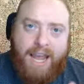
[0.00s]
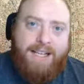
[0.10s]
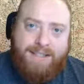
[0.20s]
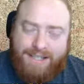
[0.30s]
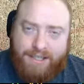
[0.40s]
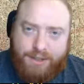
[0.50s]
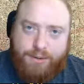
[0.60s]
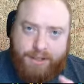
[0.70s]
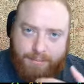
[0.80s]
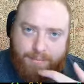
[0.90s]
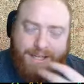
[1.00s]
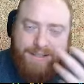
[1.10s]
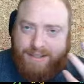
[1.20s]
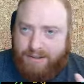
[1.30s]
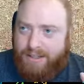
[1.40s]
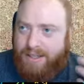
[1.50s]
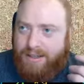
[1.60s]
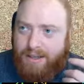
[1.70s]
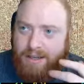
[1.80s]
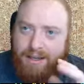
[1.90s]
ancestry,
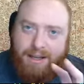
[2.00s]
basically,